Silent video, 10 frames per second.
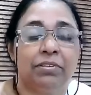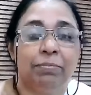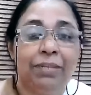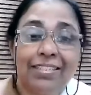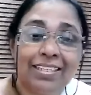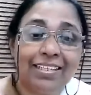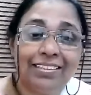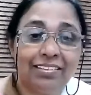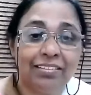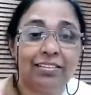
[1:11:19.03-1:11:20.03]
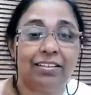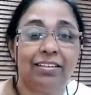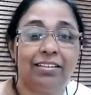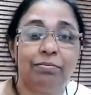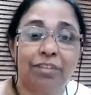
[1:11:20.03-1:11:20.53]
Bedside nursing
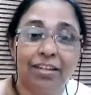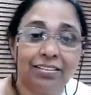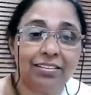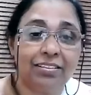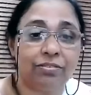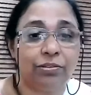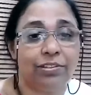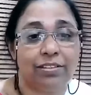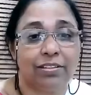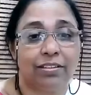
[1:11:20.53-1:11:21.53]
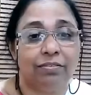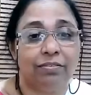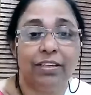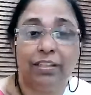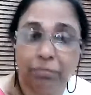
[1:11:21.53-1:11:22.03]
and practice was
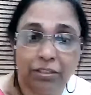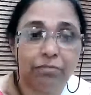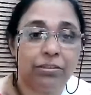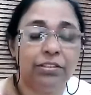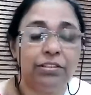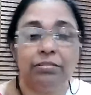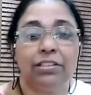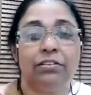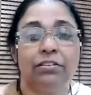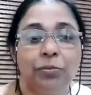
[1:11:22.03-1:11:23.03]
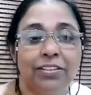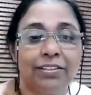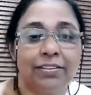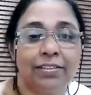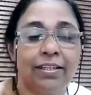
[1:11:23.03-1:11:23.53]
very minimal during those
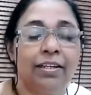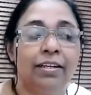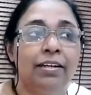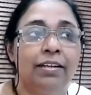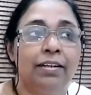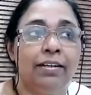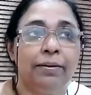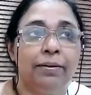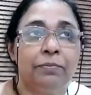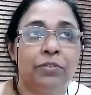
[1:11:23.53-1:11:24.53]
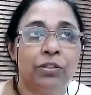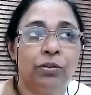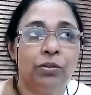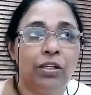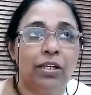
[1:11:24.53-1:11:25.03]
periods.
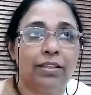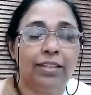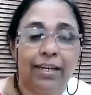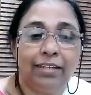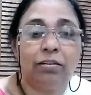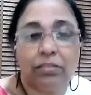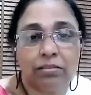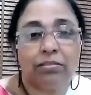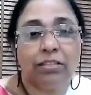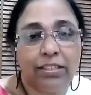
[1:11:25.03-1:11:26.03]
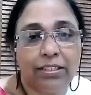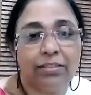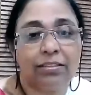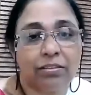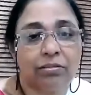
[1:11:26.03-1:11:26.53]
So that also
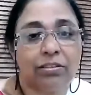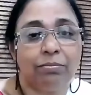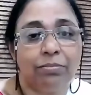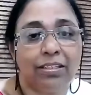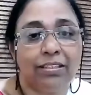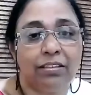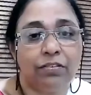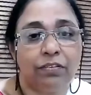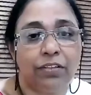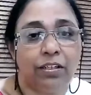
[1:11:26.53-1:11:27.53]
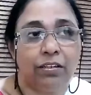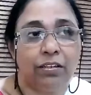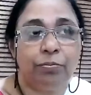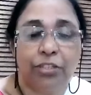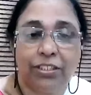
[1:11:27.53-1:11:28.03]
leads to some kind
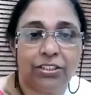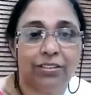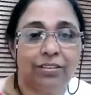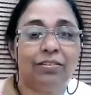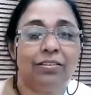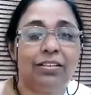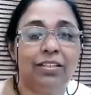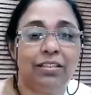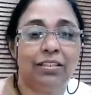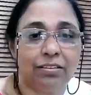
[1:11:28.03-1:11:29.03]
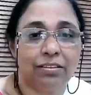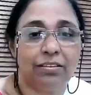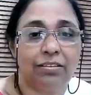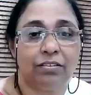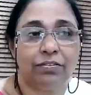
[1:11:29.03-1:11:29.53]
of pressure on the
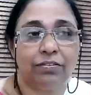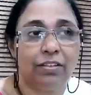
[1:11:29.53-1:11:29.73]
nurses of